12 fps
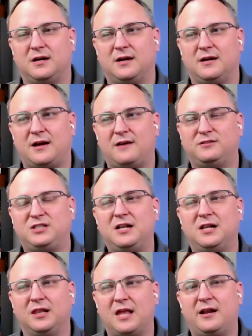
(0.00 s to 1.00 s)
I've seen a
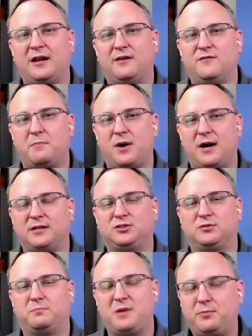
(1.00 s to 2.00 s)
lot of
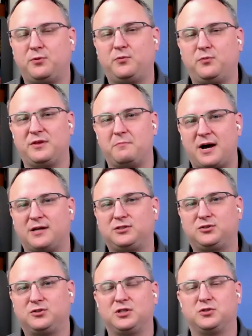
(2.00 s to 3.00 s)
people with imposter
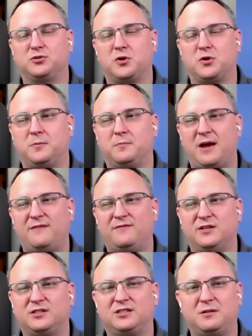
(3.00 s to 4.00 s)
syndrome have
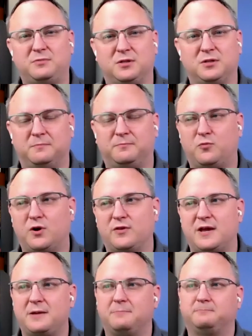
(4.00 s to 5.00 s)
this symptom where
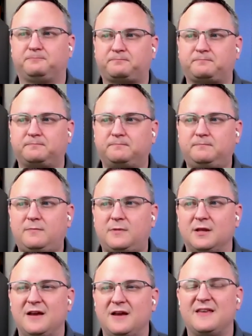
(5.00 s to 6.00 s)
they
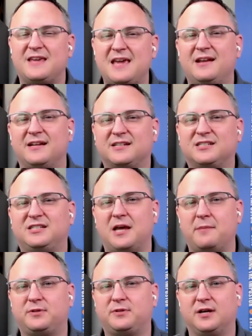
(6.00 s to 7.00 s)
can't
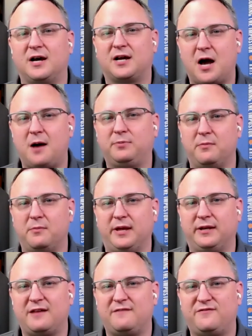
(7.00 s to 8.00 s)
accept a compliment
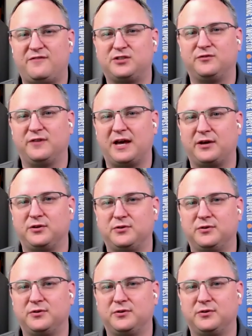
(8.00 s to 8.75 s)
at face value.